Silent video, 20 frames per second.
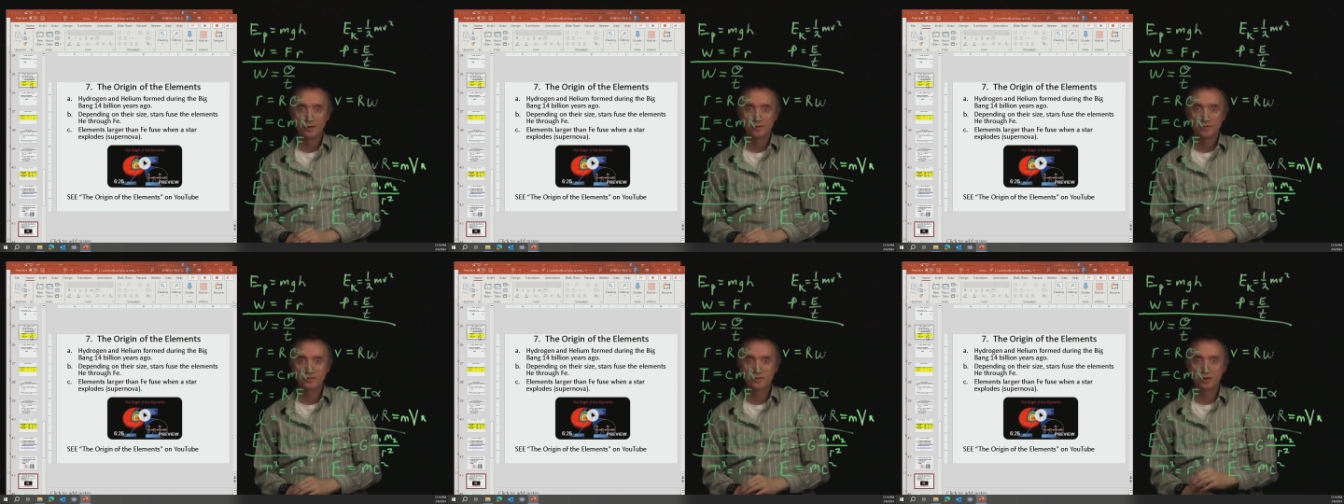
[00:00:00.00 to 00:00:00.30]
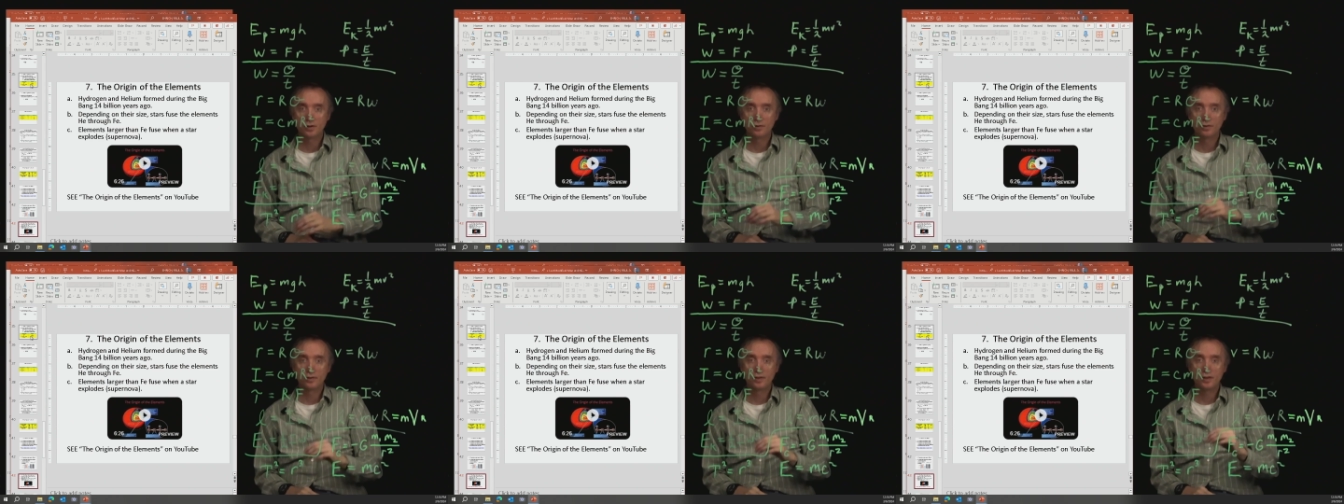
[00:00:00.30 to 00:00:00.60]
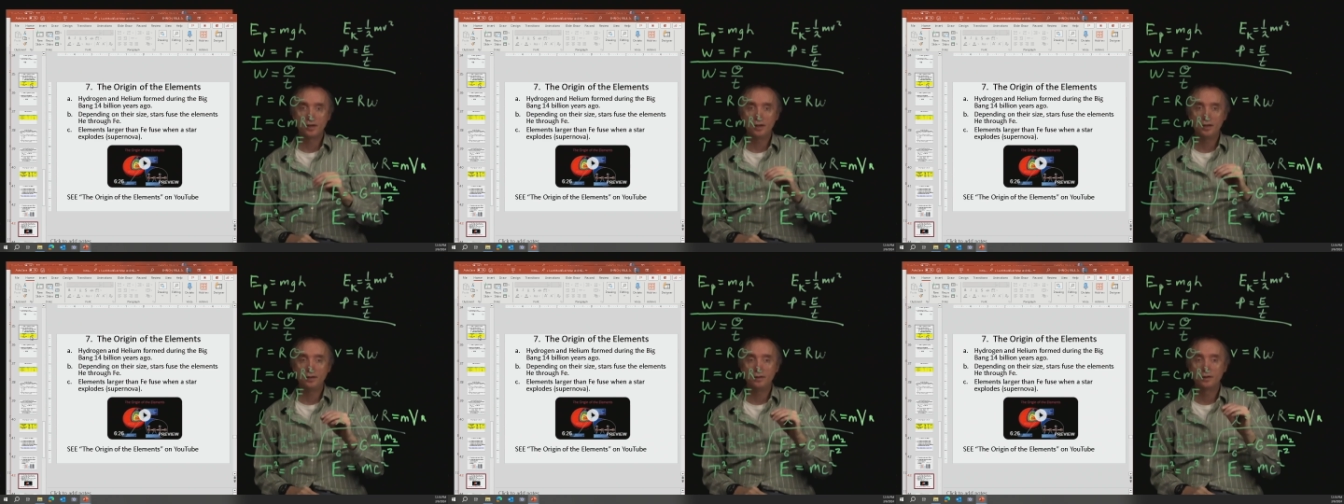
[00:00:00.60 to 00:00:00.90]
So
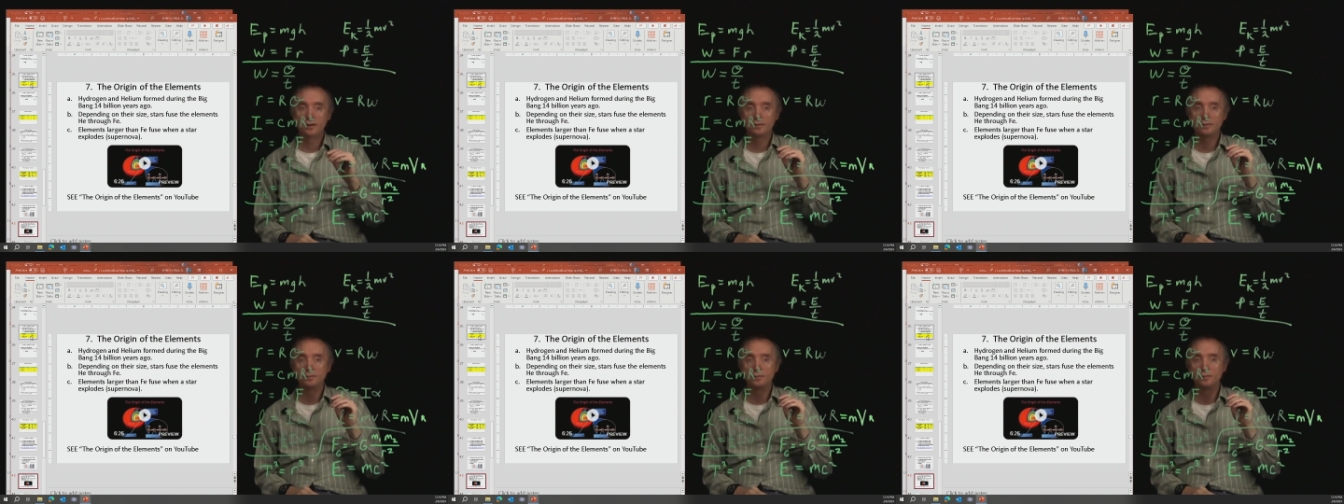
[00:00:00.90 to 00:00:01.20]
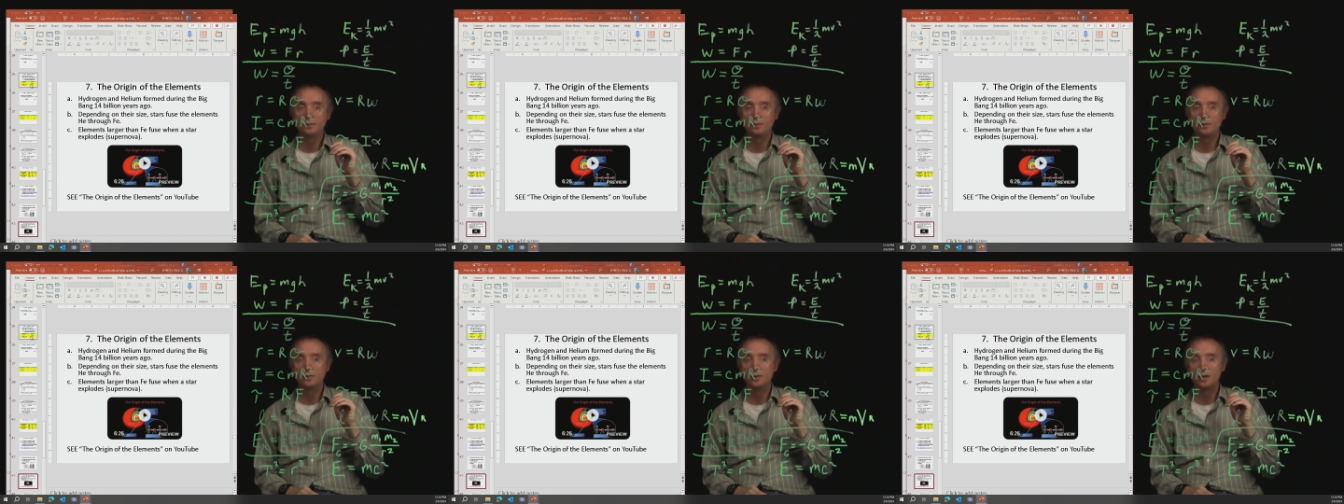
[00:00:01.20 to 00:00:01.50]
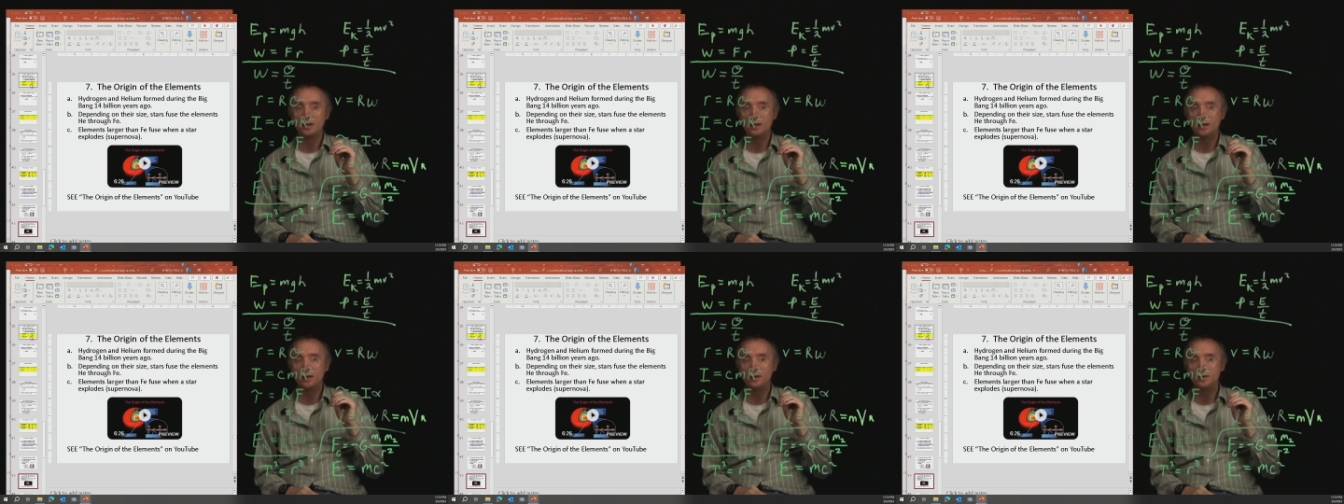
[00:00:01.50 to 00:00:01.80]
the
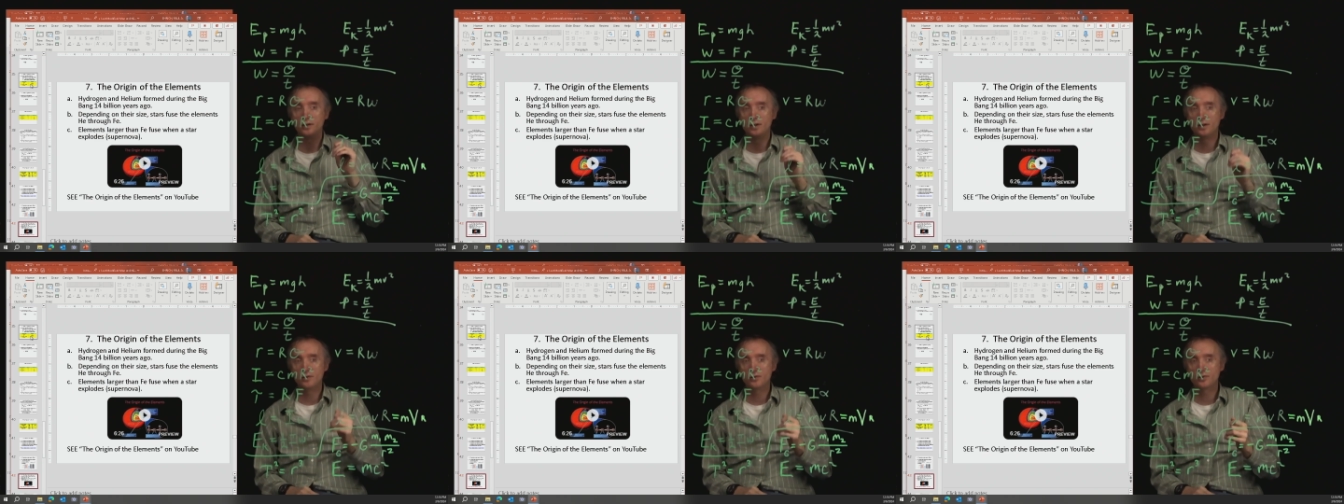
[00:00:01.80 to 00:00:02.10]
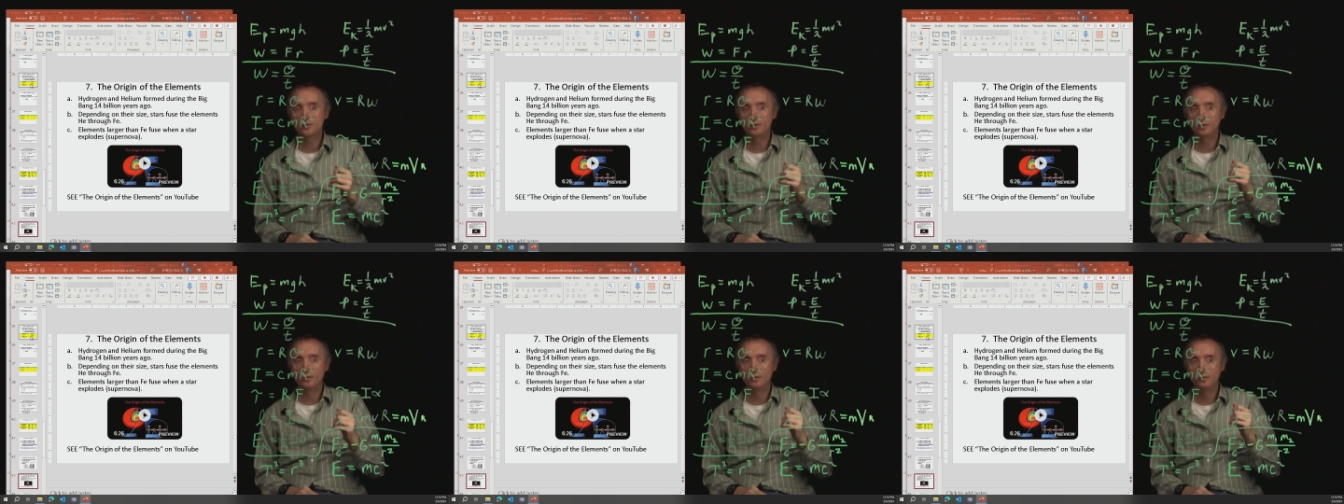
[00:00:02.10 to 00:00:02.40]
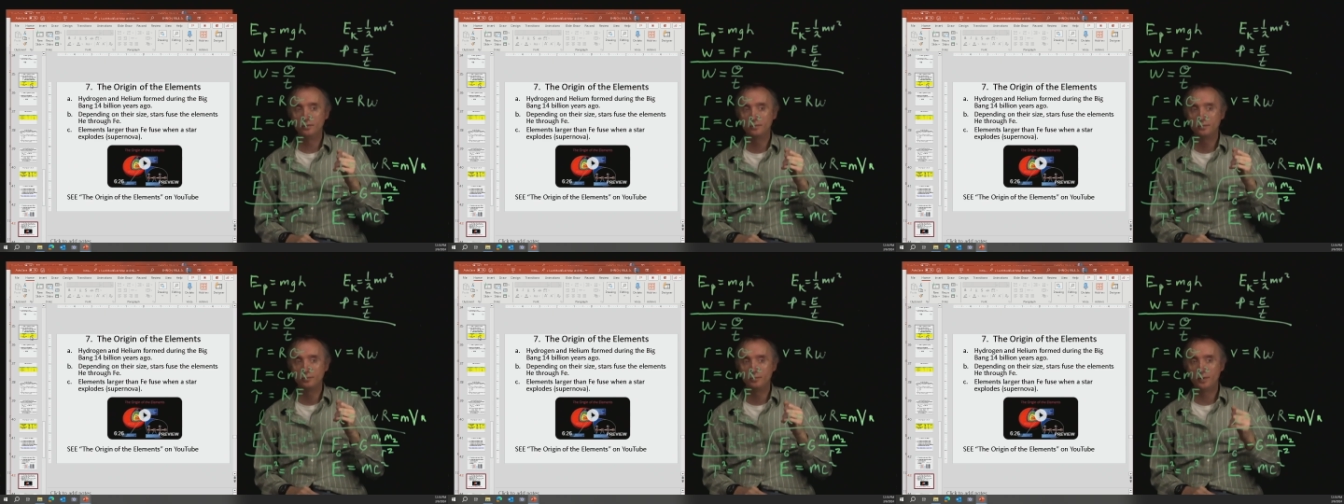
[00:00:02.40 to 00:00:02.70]
the
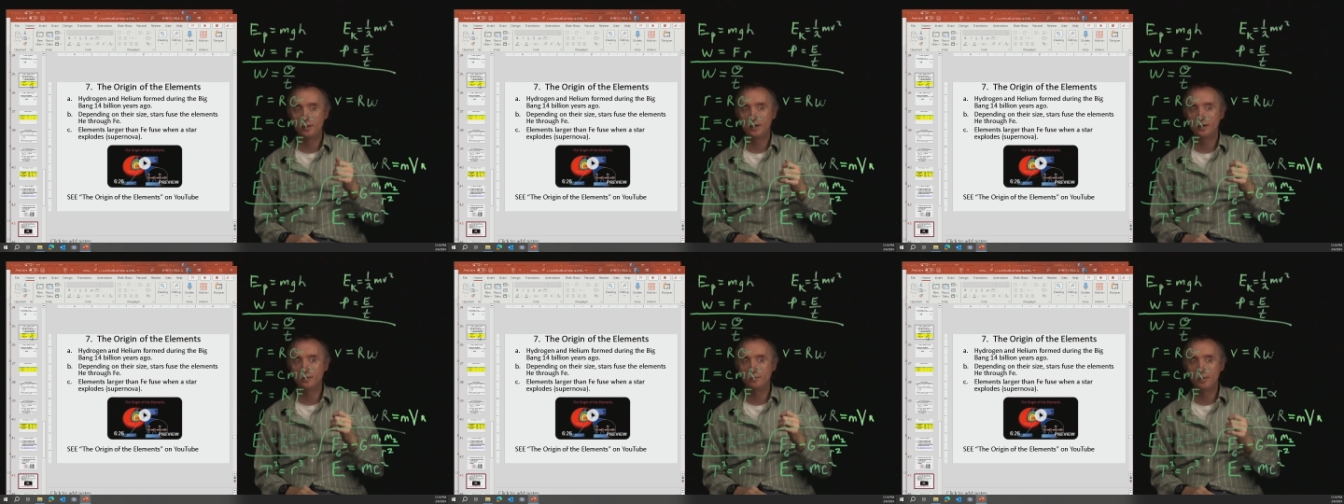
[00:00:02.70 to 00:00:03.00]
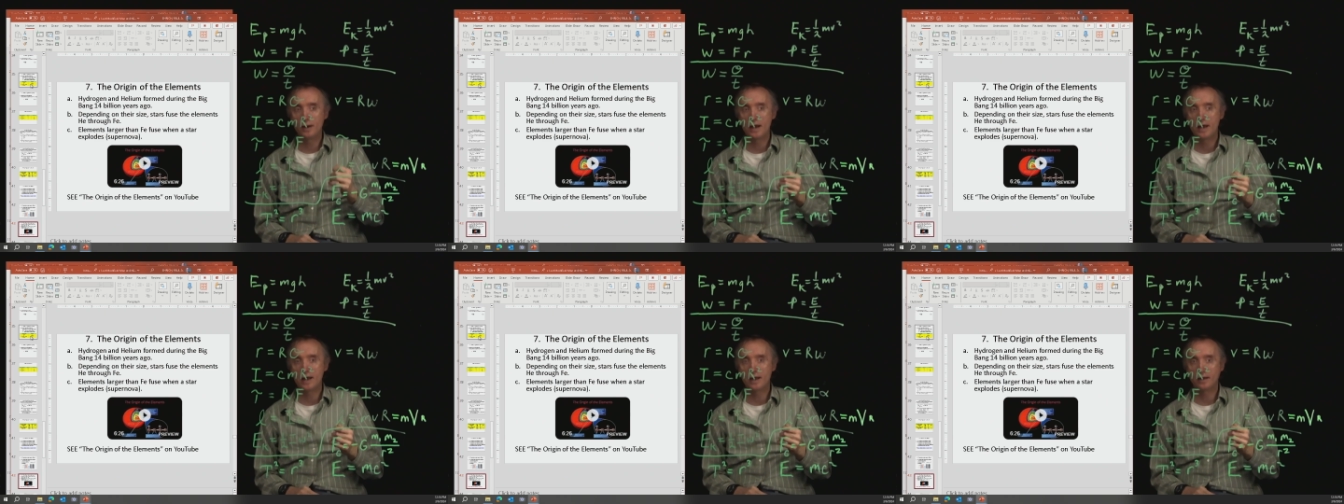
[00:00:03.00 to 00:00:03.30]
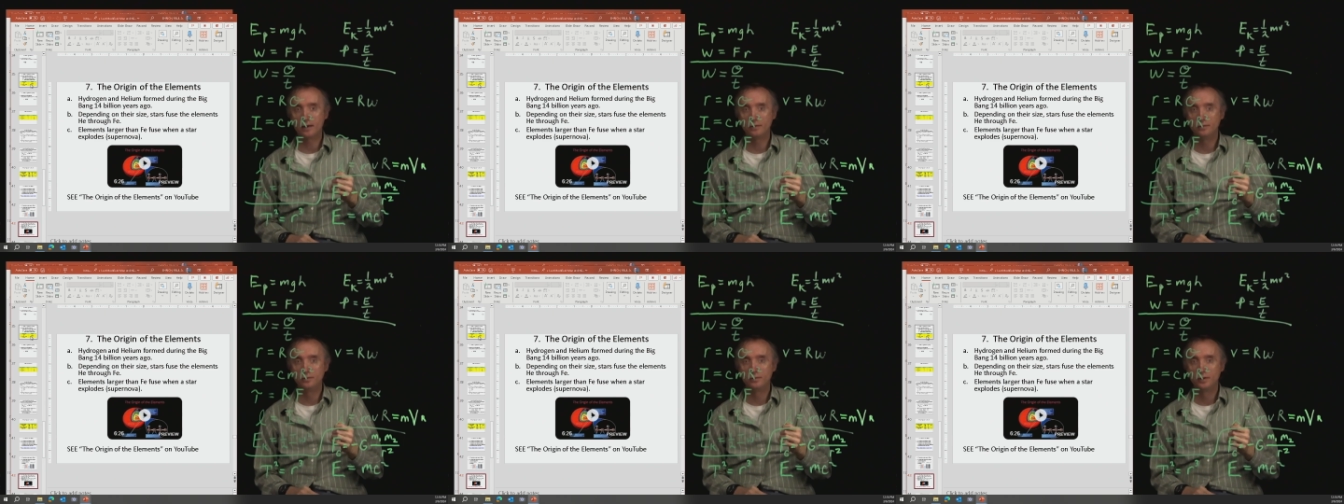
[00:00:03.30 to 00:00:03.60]
initial Big
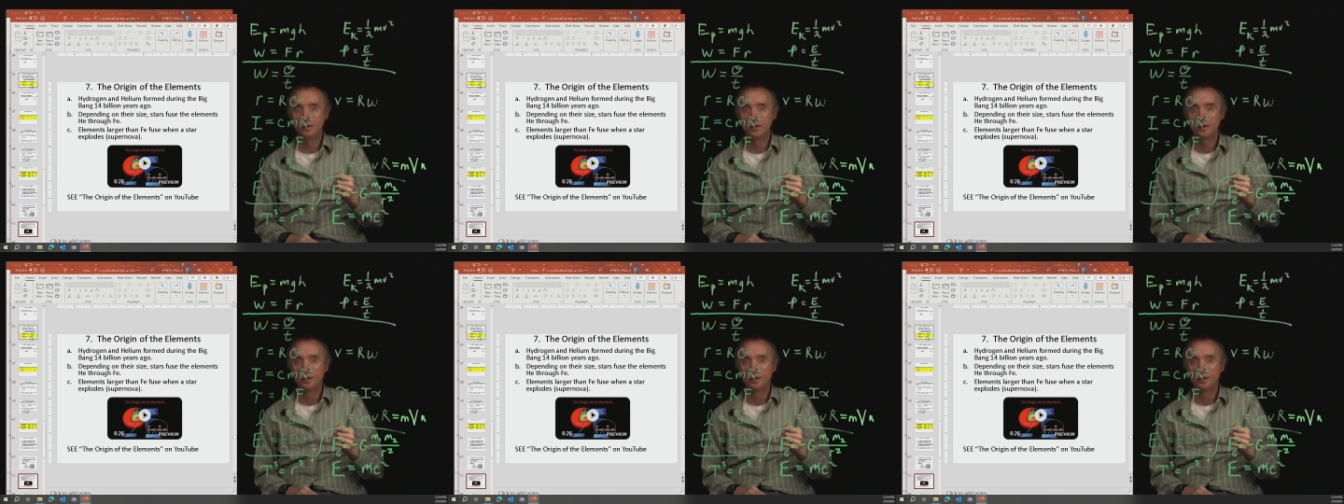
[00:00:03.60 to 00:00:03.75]
Bang